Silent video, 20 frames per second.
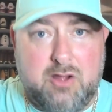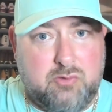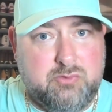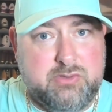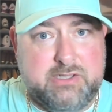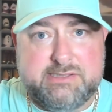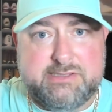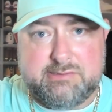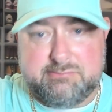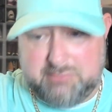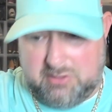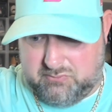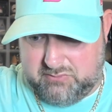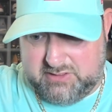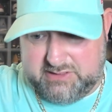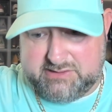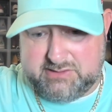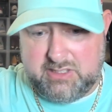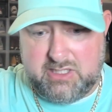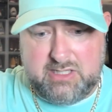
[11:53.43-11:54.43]
on this
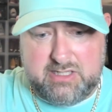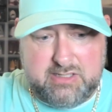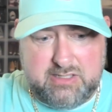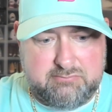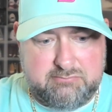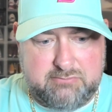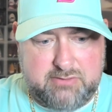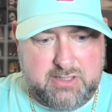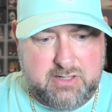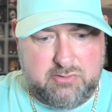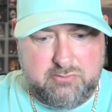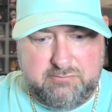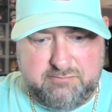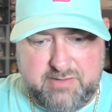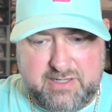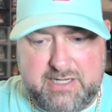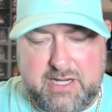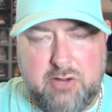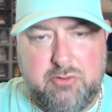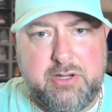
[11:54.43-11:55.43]

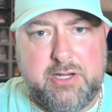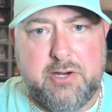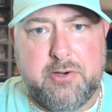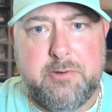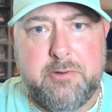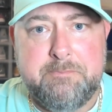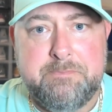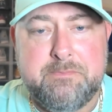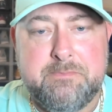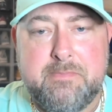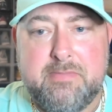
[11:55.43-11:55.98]
video here.